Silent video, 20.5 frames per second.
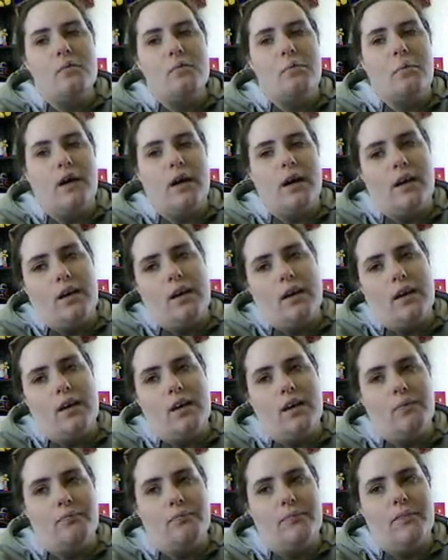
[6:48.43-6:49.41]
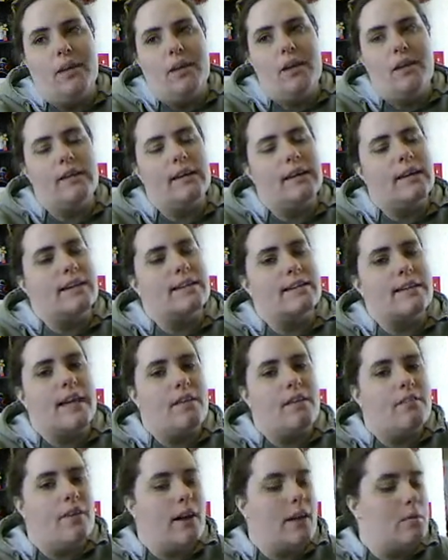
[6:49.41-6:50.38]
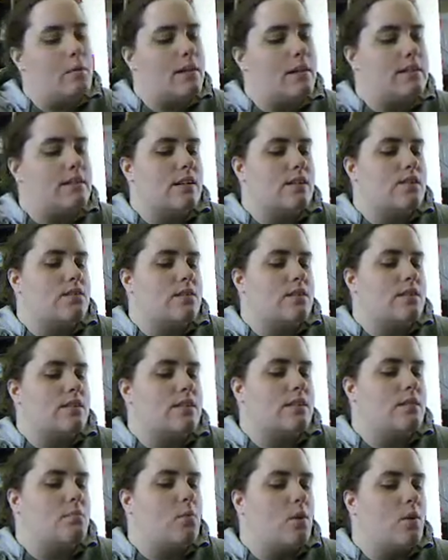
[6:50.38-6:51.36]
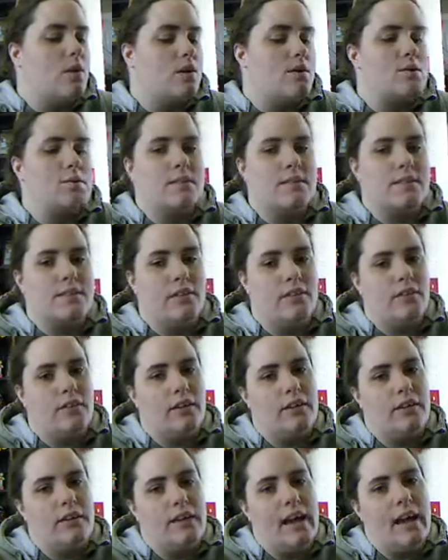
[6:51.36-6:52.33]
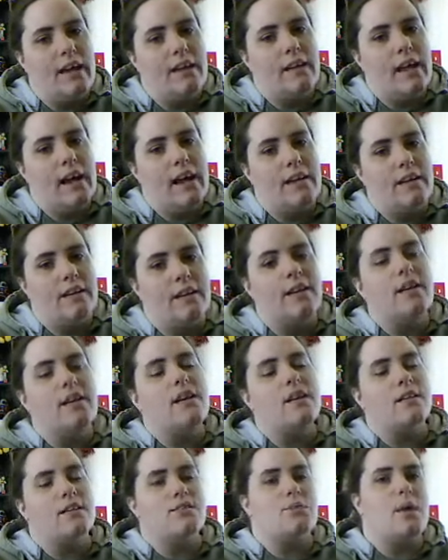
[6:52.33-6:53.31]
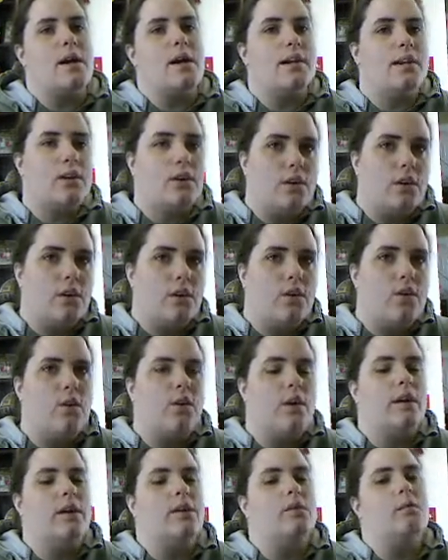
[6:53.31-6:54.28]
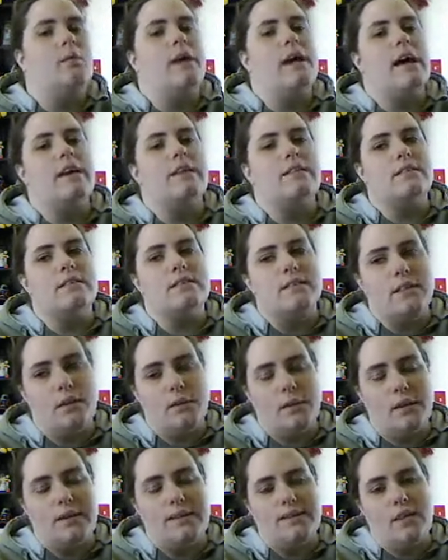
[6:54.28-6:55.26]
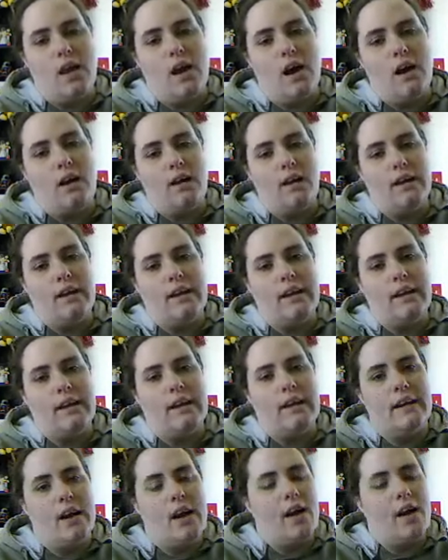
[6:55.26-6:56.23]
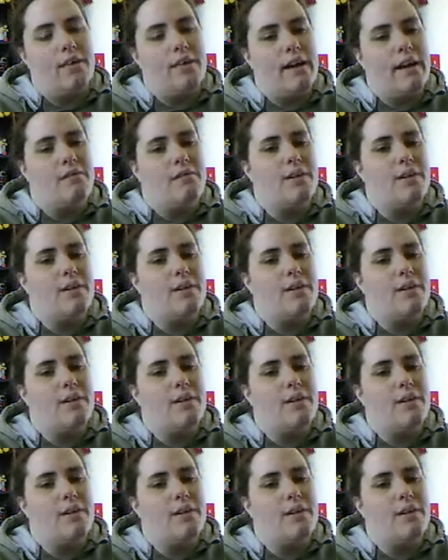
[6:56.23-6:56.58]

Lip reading: But like I said, if anybody's interested more specifically on kind of, because we had to go to court and we had to deal with his law guardian and all that.